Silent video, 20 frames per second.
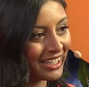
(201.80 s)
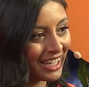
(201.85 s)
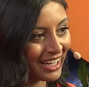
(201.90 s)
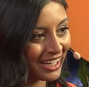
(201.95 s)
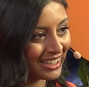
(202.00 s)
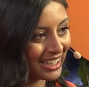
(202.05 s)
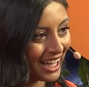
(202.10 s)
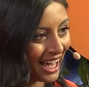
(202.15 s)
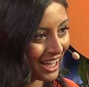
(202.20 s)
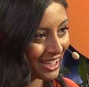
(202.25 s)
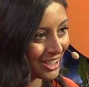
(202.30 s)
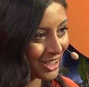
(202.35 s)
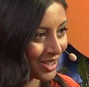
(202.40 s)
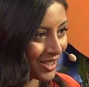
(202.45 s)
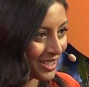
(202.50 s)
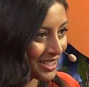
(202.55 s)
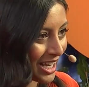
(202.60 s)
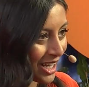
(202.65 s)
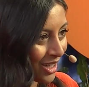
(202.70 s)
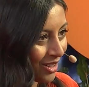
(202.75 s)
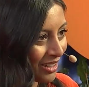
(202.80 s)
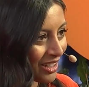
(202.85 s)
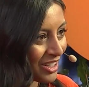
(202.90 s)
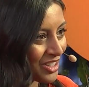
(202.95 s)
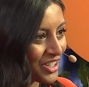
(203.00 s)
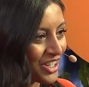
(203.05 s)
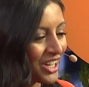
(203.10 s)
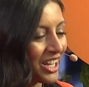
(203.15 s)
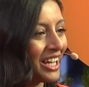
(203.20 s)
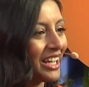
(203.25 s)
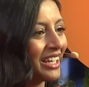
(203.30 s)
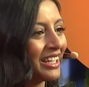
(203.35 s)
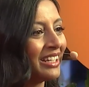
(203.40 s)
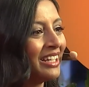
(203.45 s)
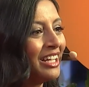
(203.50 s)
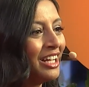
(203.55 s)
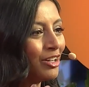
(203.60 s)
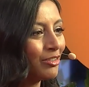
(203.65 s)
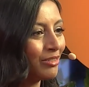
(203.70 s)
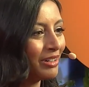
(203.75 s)
getting their hands on the technology and
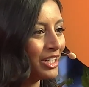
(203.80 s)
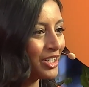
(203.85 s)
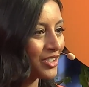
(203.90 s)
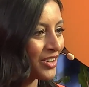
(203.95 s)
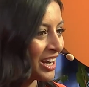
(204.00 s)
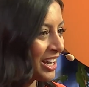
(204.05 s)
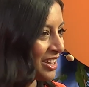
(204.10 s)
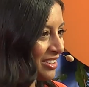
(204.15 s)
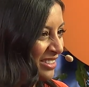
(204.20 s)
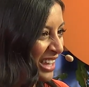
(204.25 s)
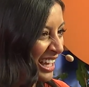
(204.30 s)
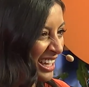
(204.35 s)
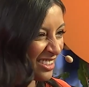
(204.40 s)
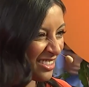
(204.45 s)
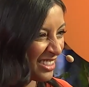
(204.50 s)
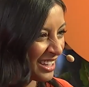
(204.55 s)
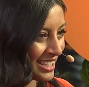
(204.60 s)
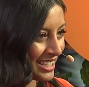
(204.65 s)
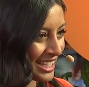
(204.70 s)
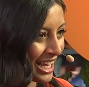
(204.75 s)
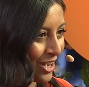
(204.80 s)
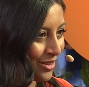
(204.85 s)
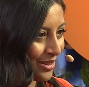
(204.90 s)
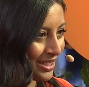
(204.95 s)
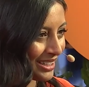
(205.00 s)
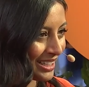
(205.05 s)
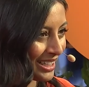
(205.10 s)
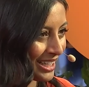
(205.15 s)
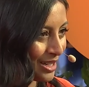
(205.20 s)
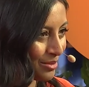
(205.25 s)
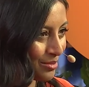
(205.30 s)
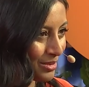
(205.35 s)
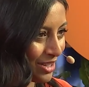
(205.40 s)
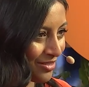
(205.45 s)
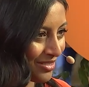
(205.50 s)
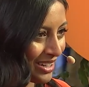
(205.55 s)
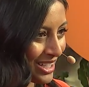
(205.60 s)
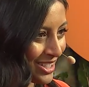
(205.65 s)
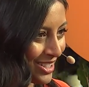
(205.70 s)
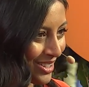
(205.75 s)
really trying things out in the
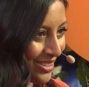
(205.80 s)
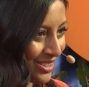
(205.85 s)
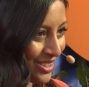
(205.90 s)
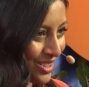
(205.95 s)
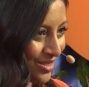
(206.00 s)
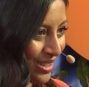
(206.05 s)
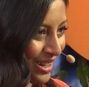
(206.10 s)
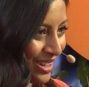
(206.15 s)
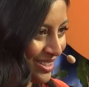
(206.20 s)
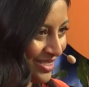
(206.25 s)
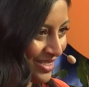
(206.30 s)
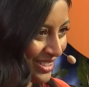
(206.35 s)
DevNet zone as well.